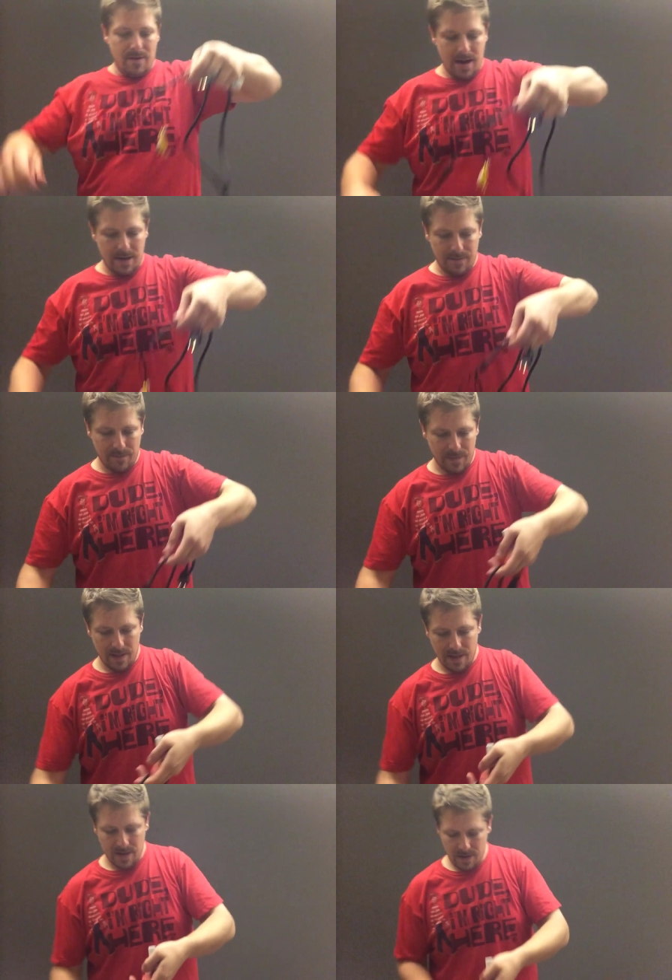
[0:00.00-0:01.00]
right?
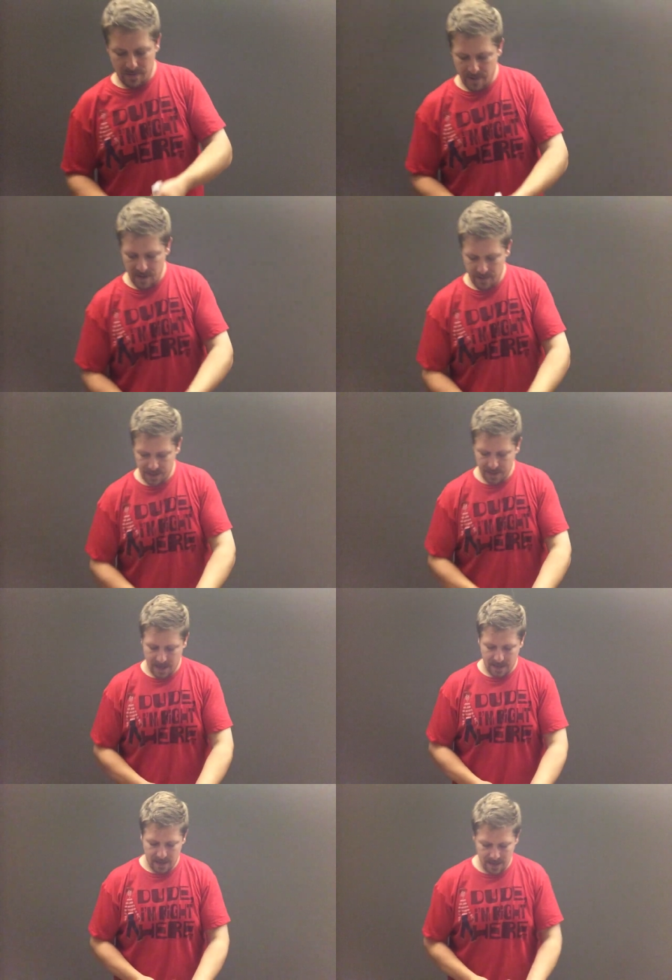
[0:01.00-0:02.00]
And then you've got this
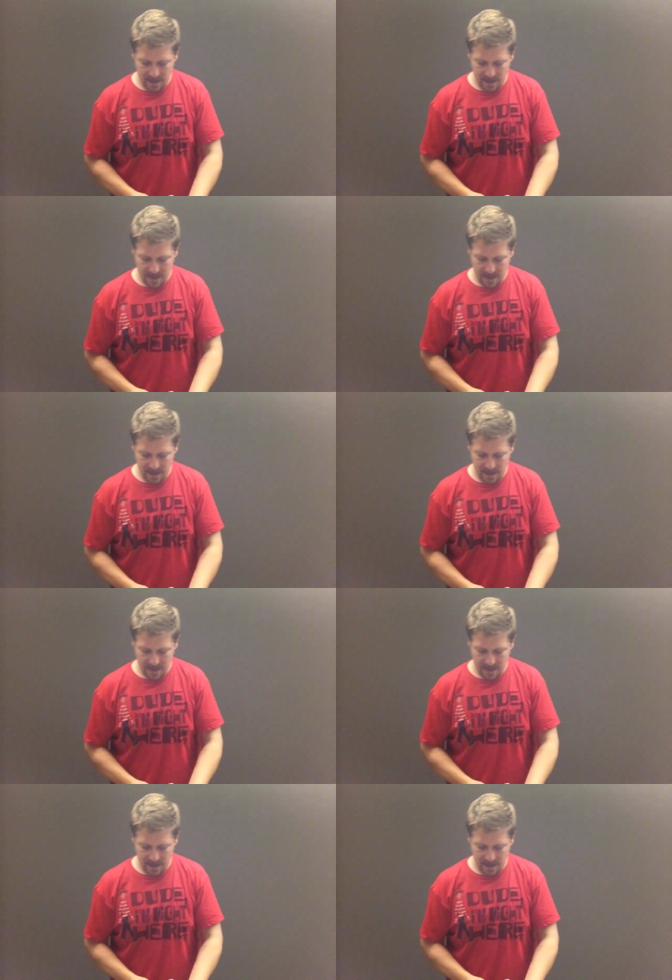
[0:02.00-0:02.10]
end.